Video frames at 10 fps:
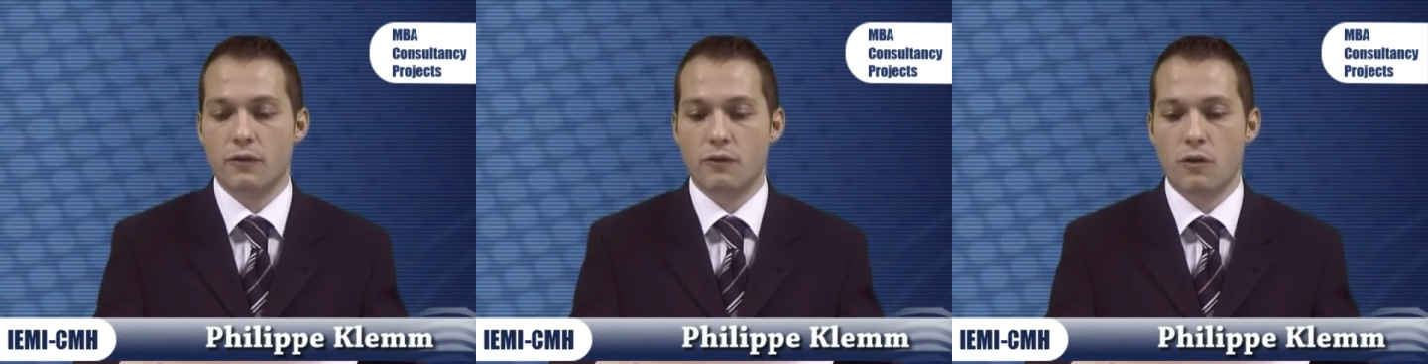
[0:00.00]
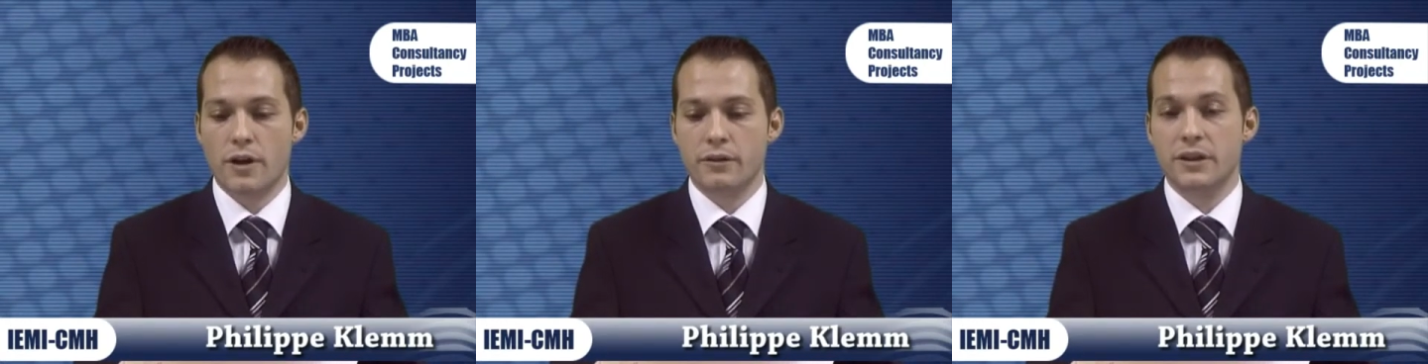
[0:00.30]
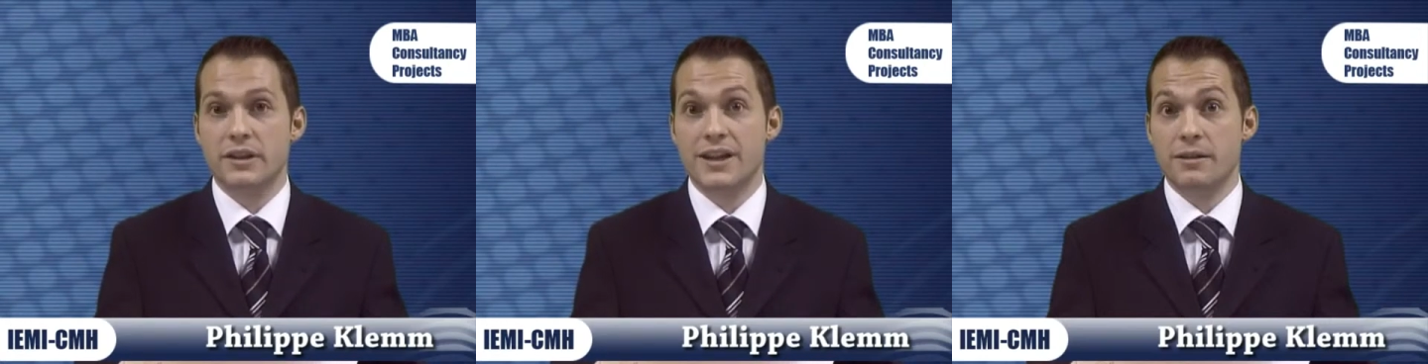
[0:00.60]

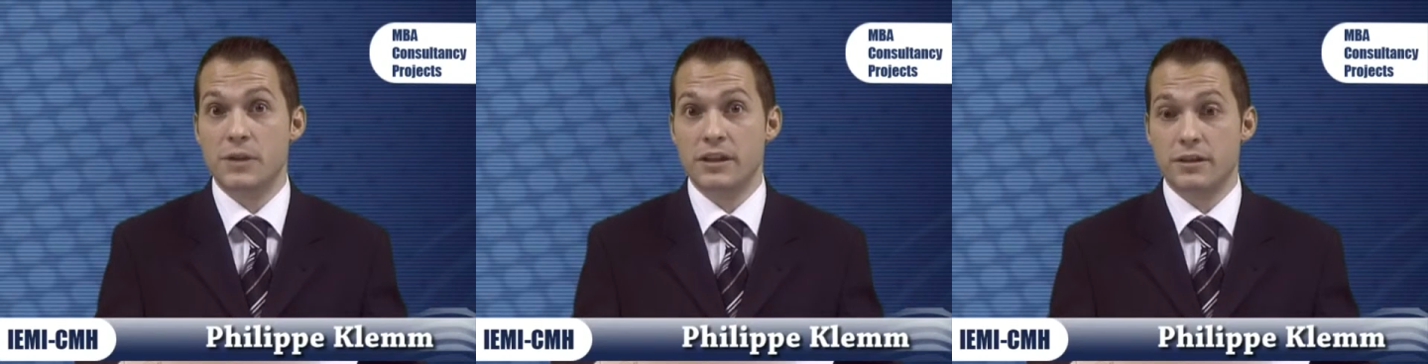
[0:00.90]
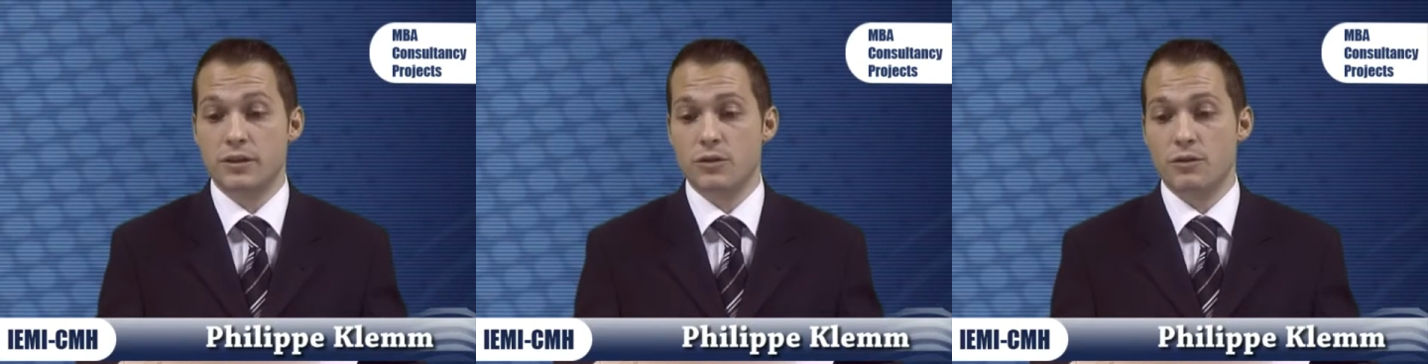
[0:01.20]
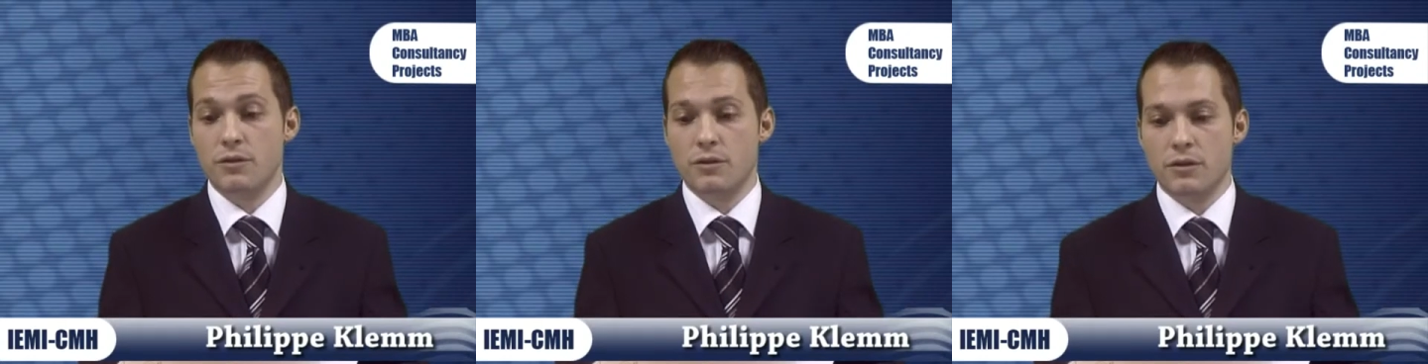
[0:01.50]
410 million in
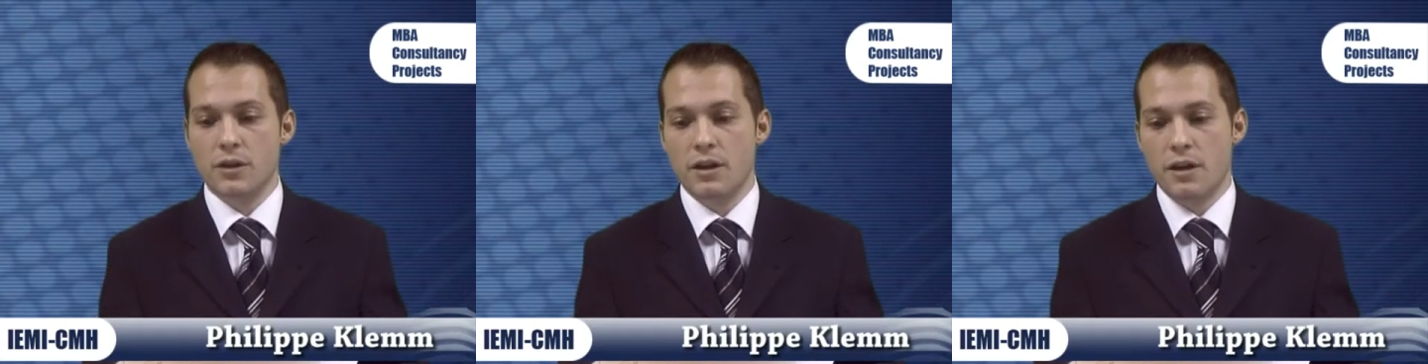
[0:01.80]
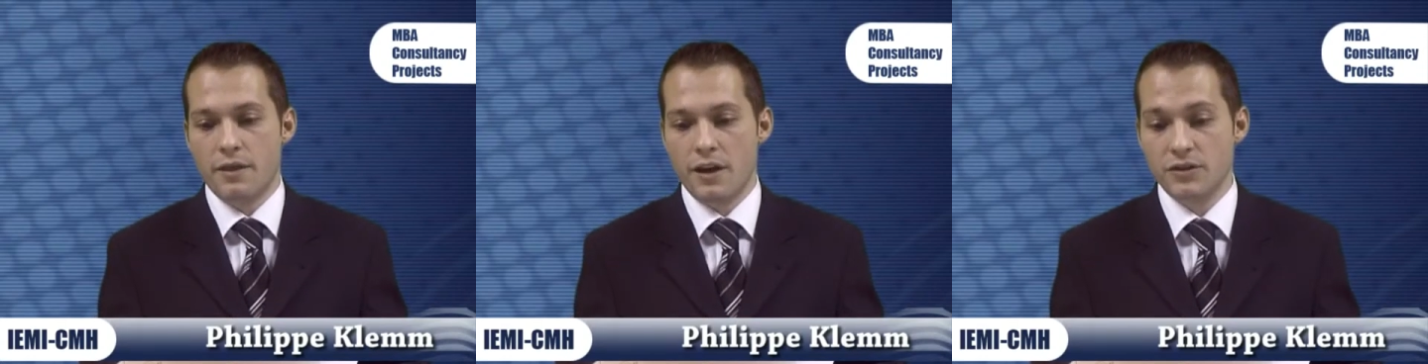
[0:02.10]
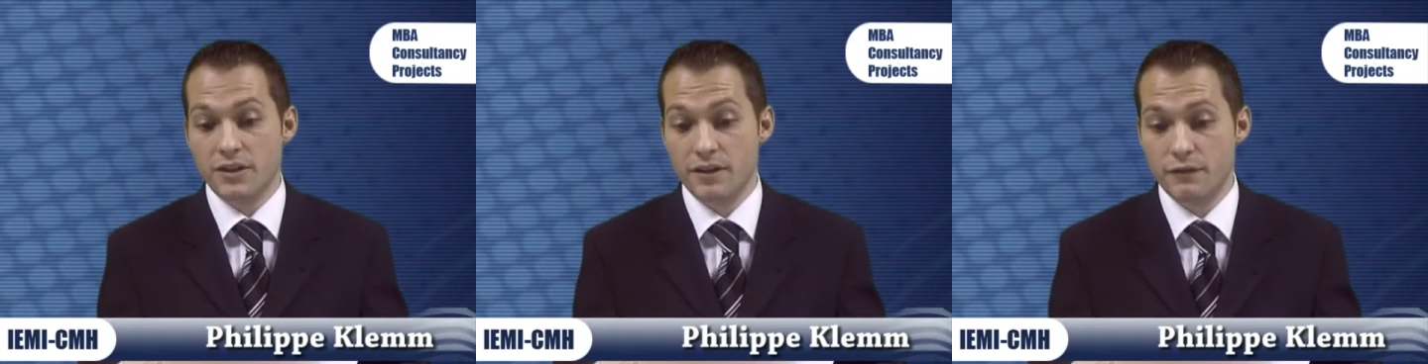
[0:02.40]

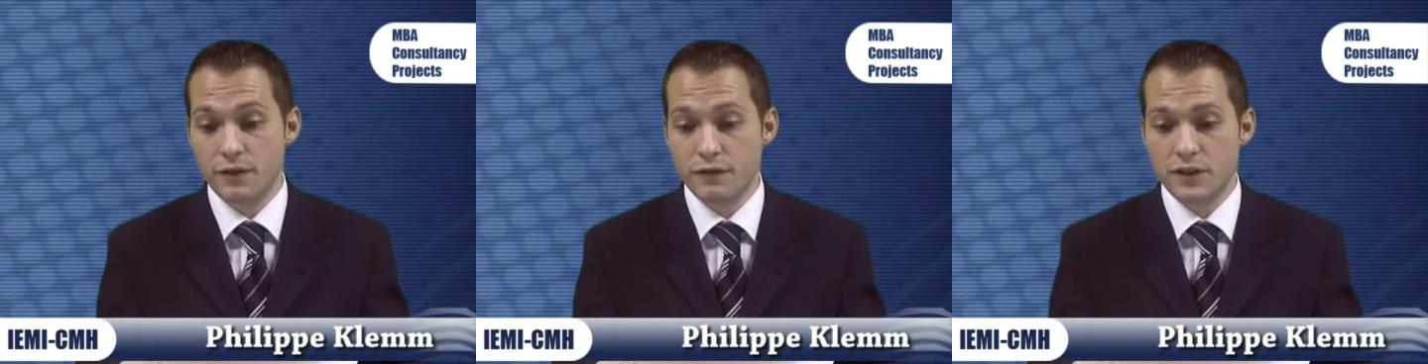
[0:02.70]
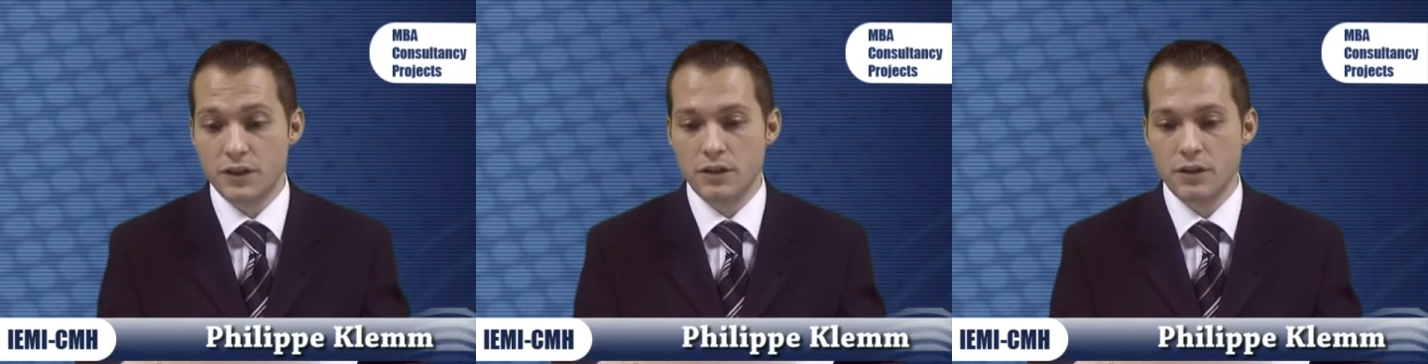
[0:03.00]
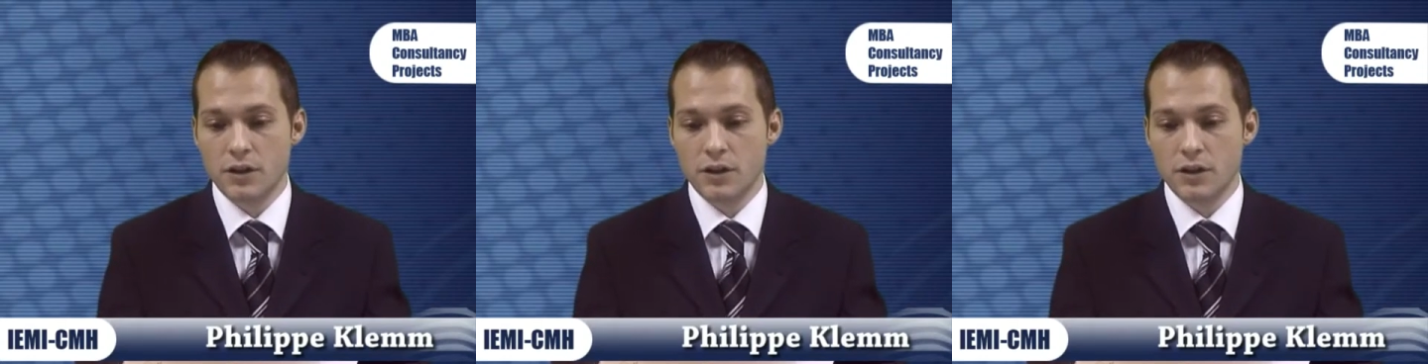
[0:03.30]
2050.